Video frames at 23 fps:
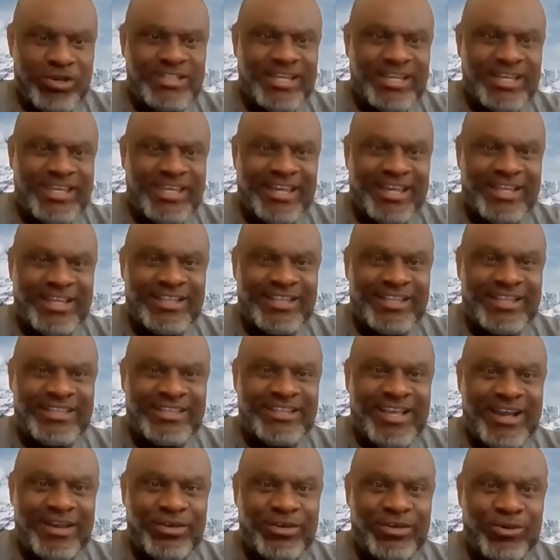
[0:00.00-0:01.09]
again,
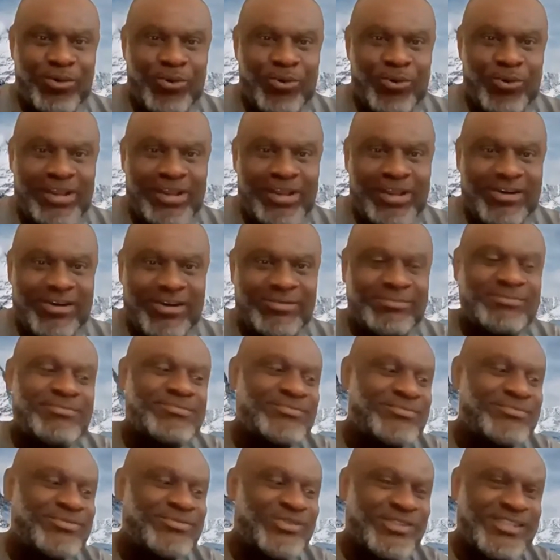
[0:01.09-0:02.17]
you're welcome
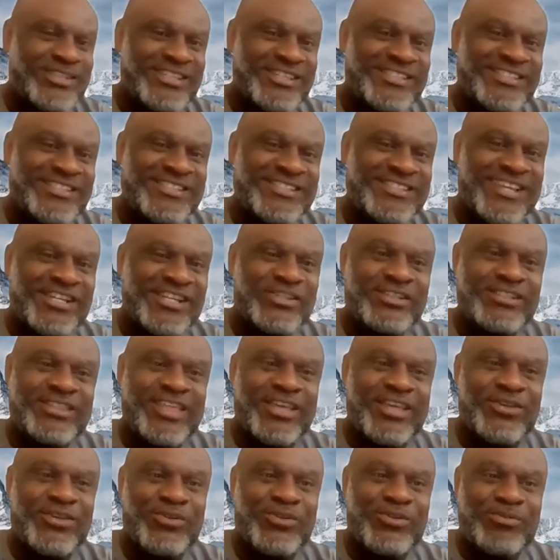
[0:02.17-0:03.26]
to this session.
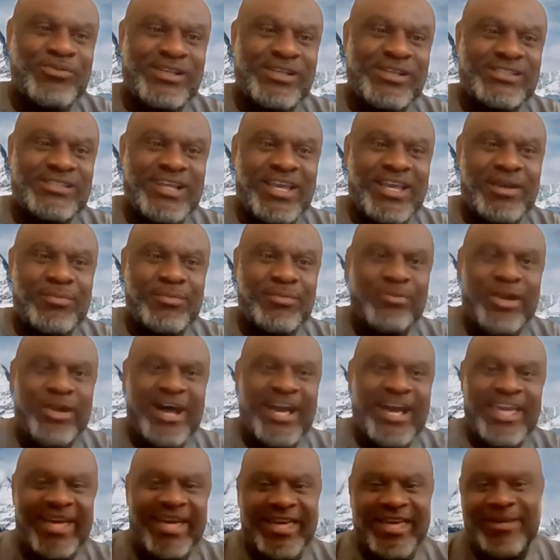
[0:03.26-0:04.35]
Thank you, Mr.
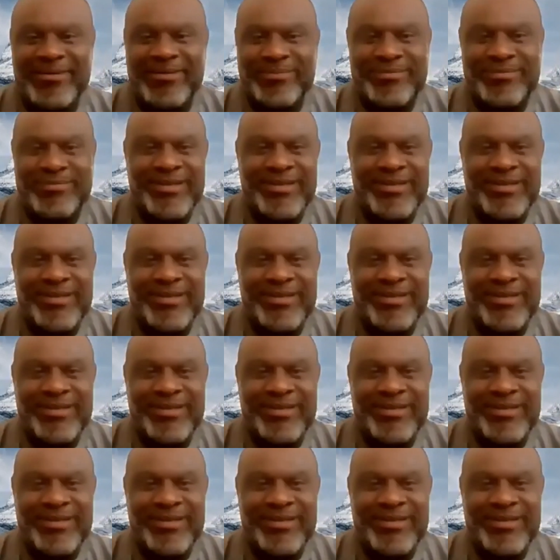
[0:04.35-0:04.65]
Ibrahim,